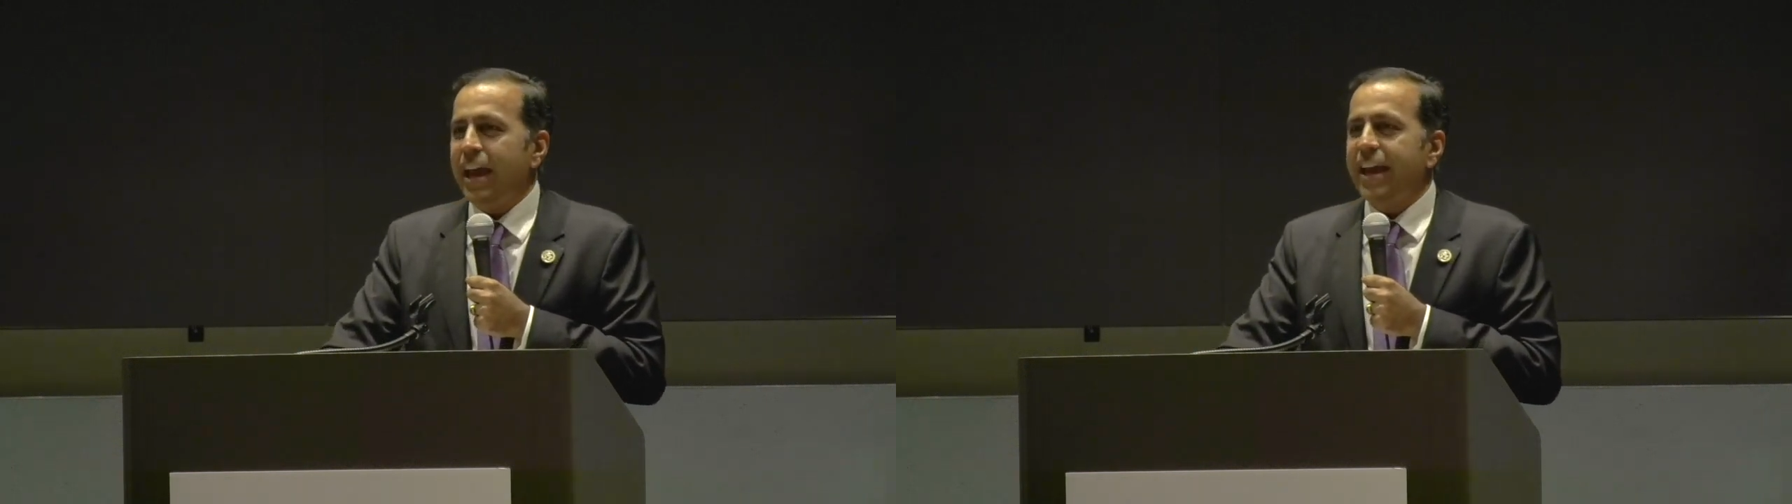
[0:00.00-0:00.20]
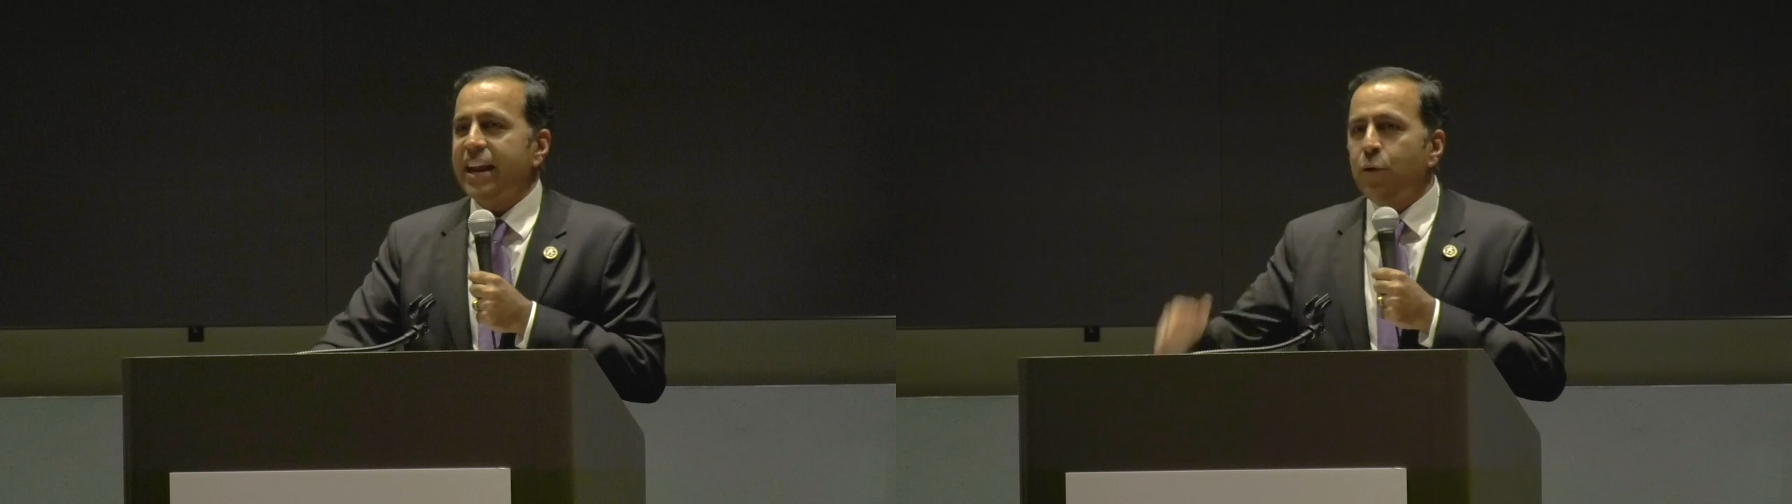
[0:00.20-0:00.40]

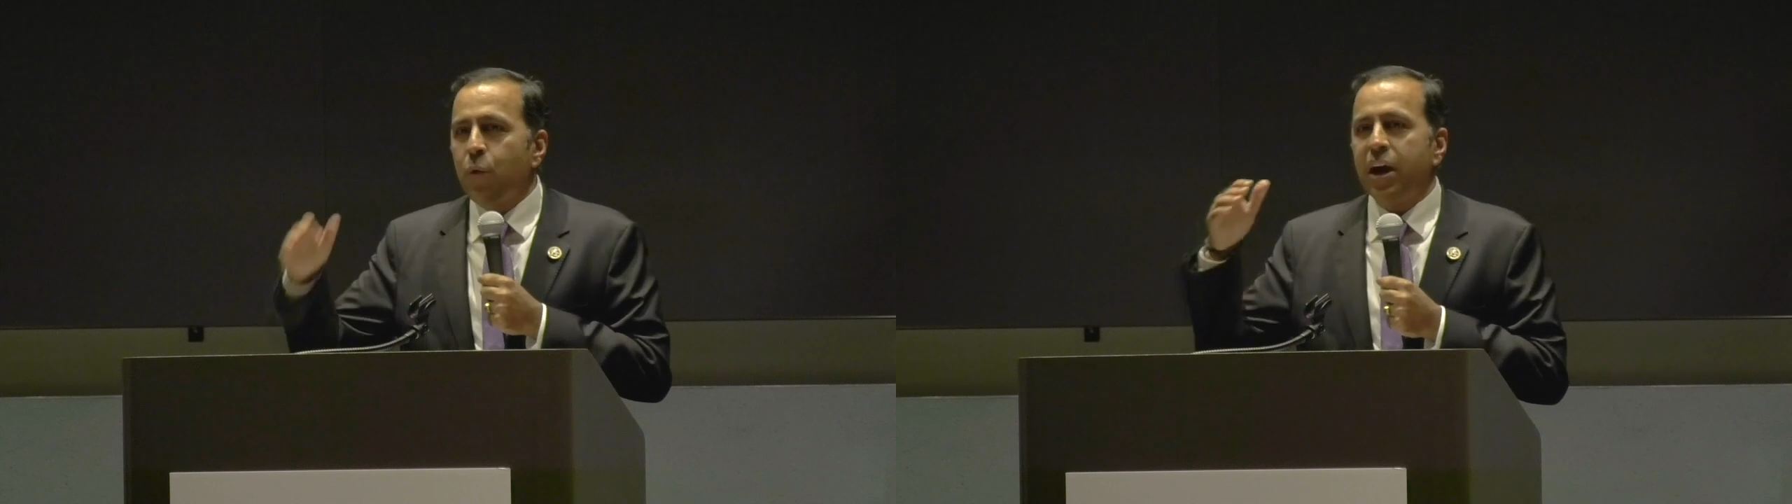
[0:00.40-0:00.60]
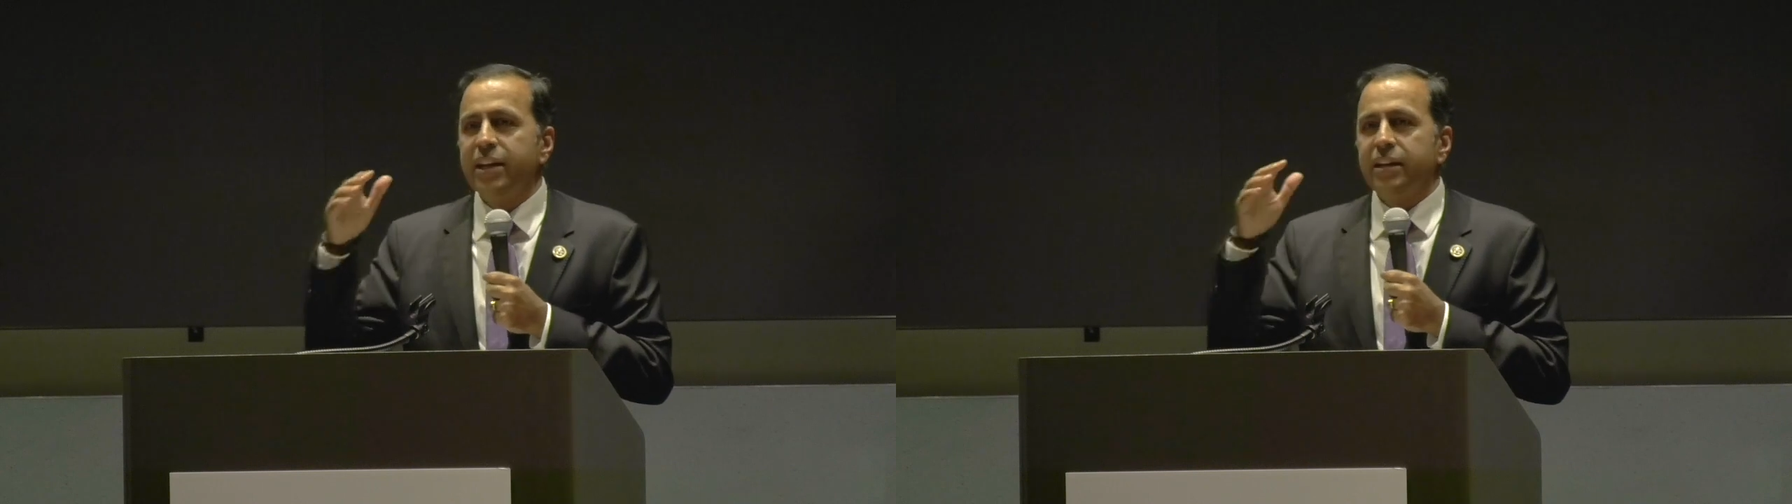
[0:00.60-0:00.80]
And I
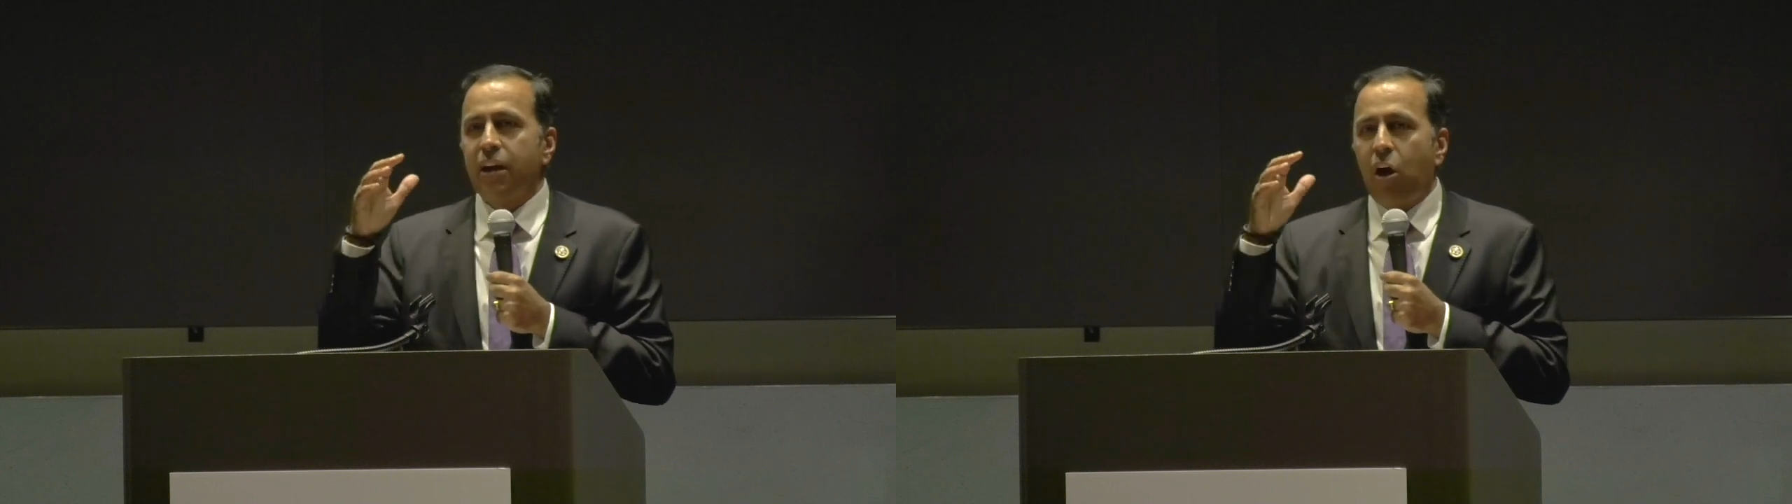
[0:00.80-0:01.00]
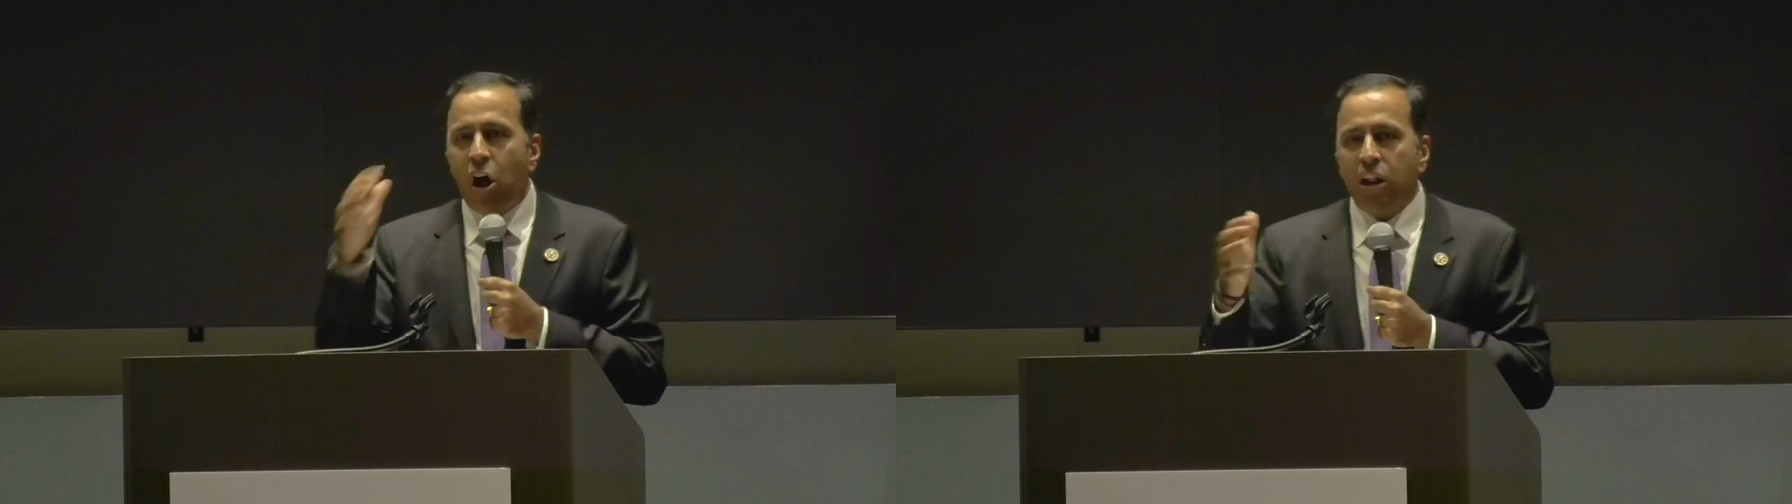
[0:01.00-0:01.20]

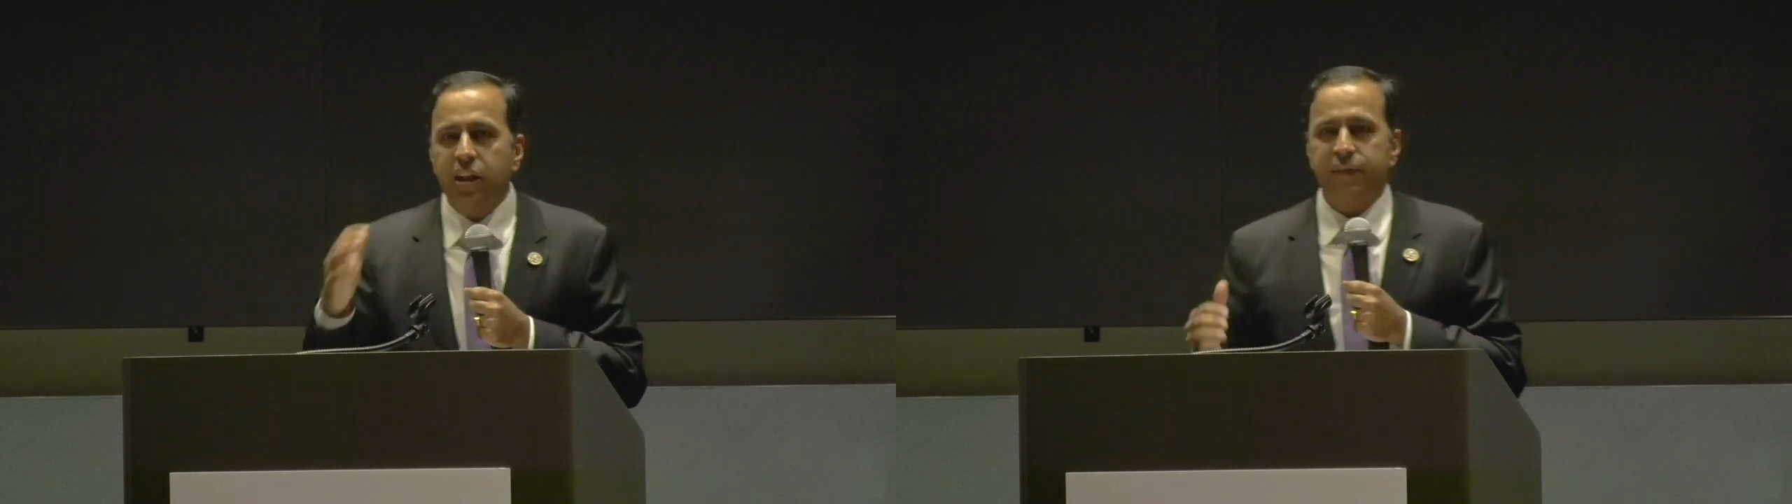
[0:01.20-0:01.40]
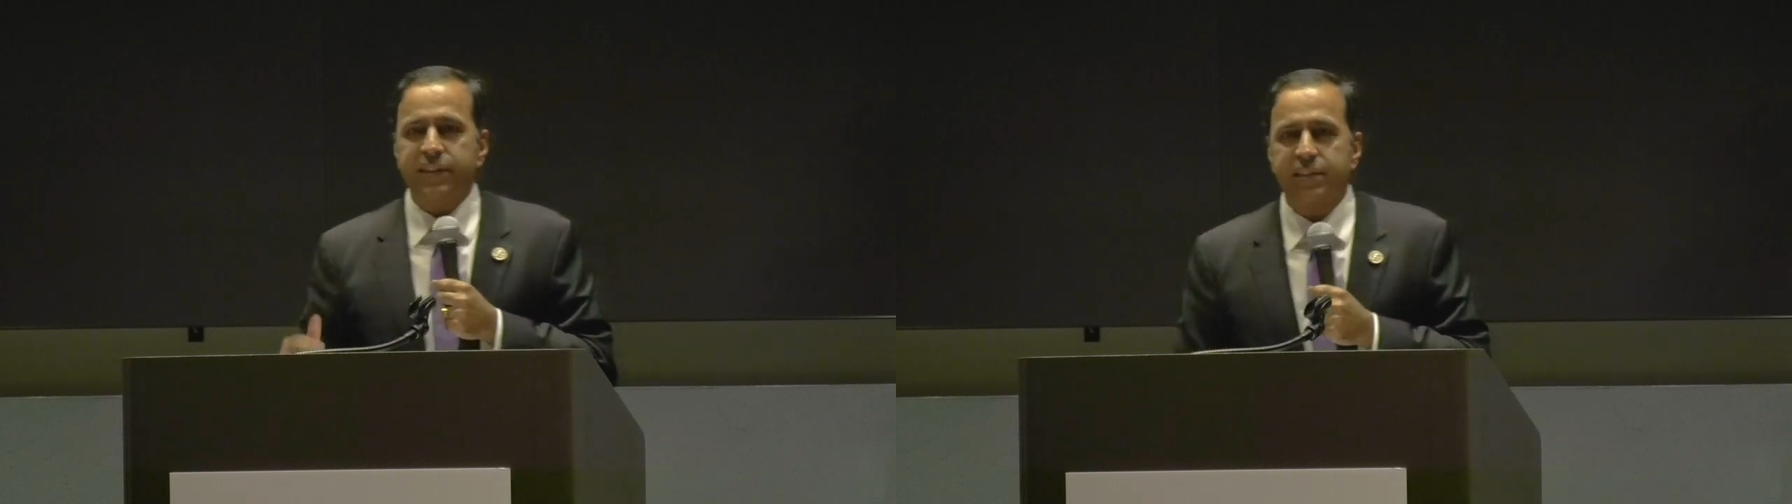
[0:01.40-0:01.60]
want all
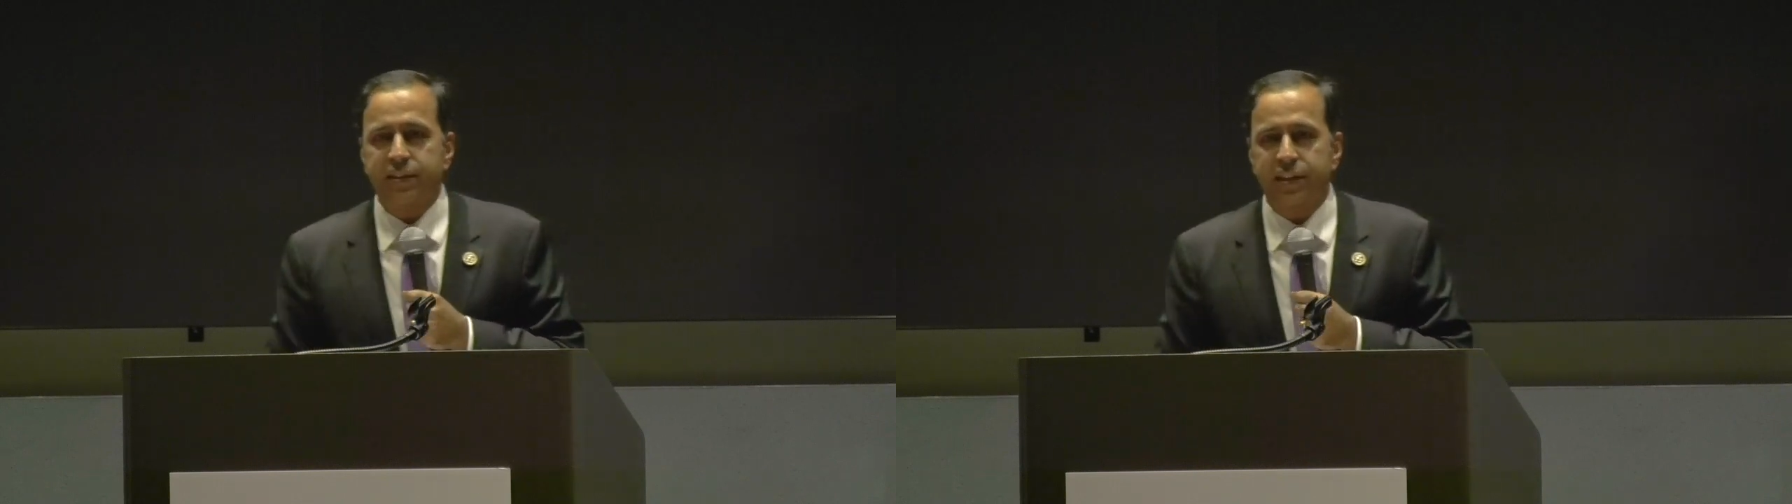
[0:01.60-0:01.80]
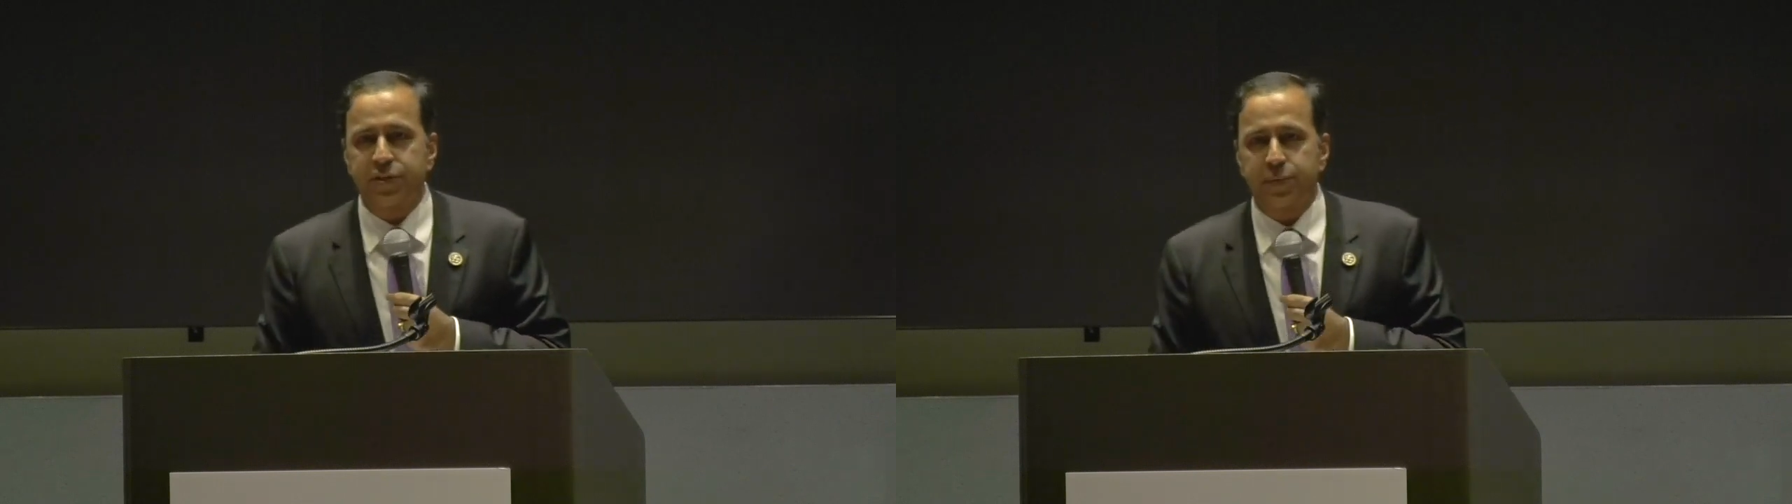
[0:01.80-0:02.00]
of us
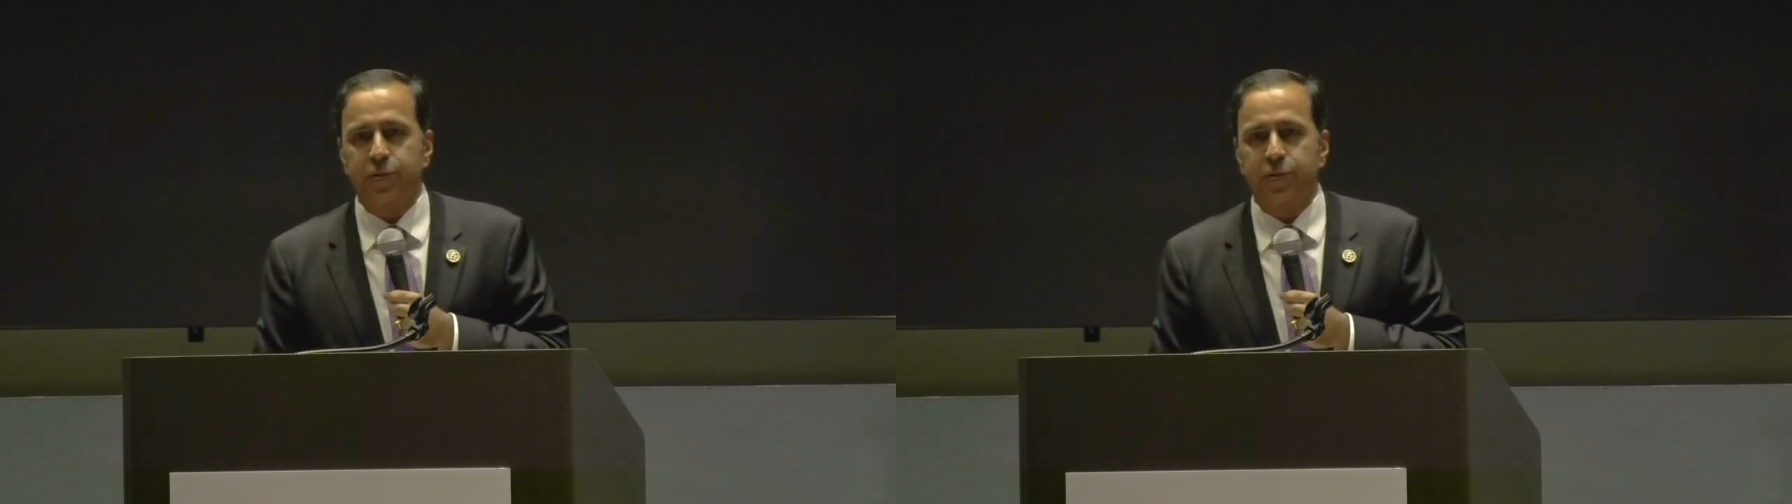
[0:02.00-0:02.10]
in this